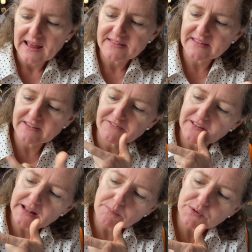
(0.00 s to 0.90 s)
Then they
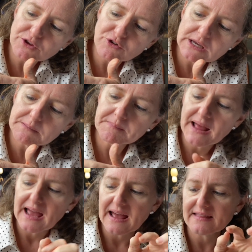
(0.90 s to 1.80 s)
fill it up with cream,
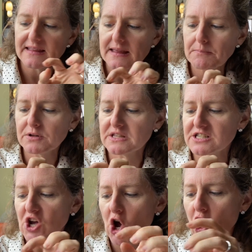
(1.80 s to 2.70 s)
and then they put
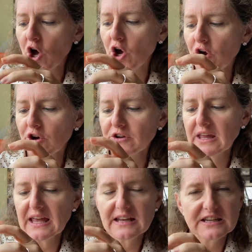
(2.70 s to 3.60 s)
this hard
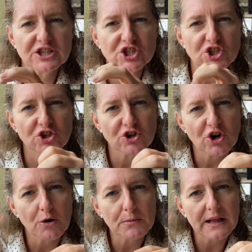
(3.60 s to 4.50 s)
candy sugar
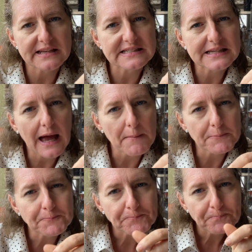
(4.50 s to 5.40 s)
caramelized top
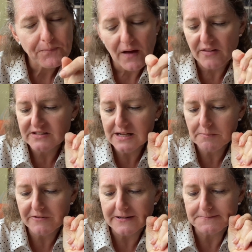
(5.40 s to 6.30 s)
on the top
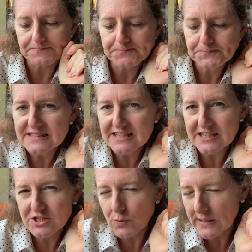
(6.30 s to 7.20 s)
of it. It's a
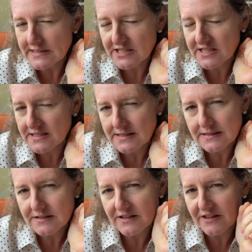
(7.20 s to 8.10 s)
nice twist
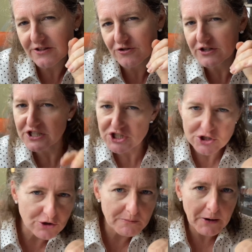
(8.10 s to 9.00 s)
to the
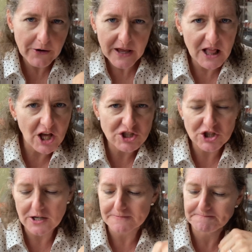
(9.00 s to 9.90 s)
traditional American Long
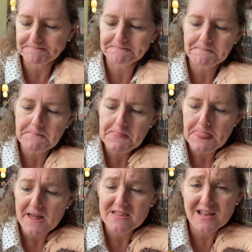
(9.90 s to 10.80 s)
John.
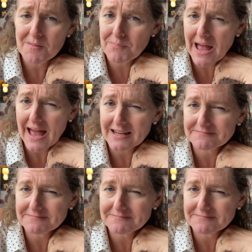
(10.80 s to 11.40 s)
Not bad.